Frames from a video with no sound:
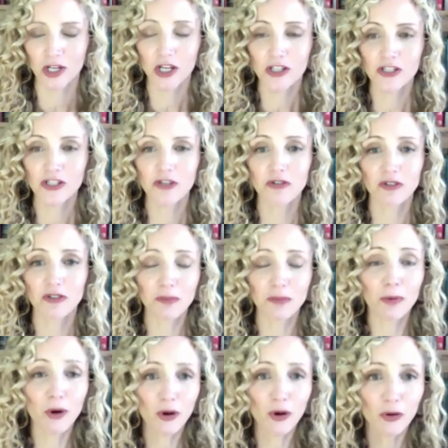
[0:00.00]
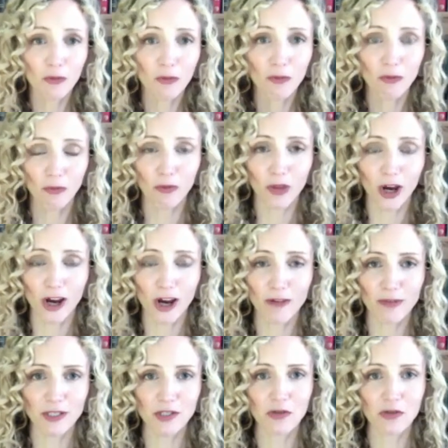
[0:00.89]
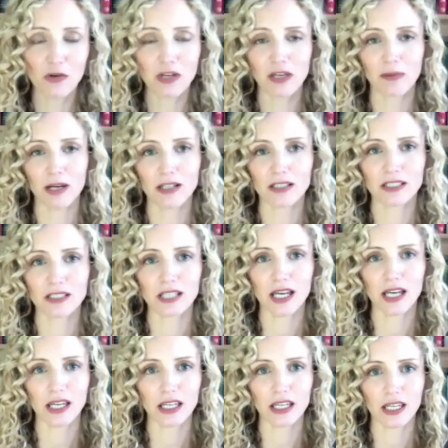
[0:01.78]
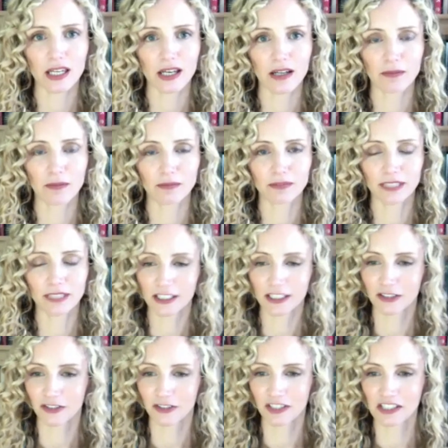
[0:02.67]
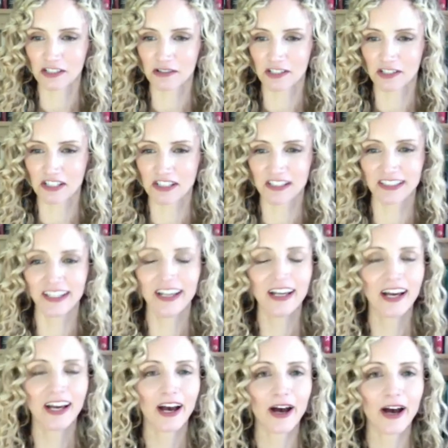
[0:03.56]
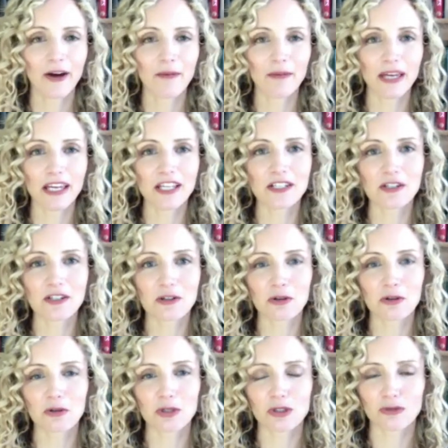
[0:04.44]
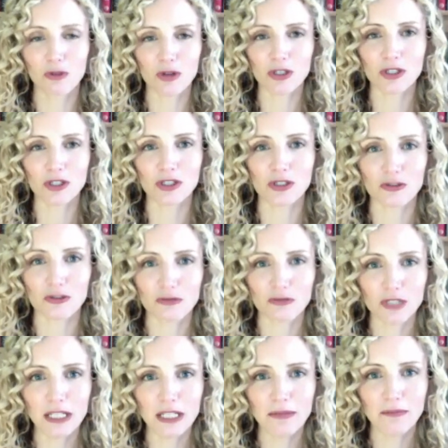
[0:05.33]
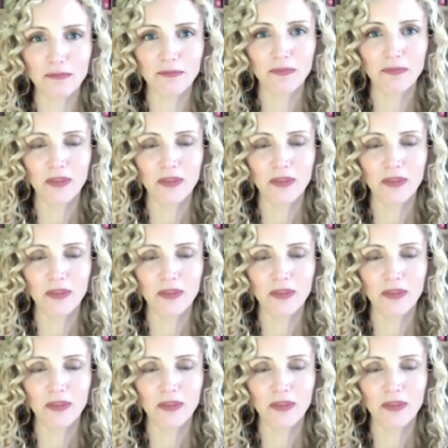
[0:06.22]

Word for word: So the book on, that I've been talking about today, um, thanks for this question, um, is called The Voices of Nîmes.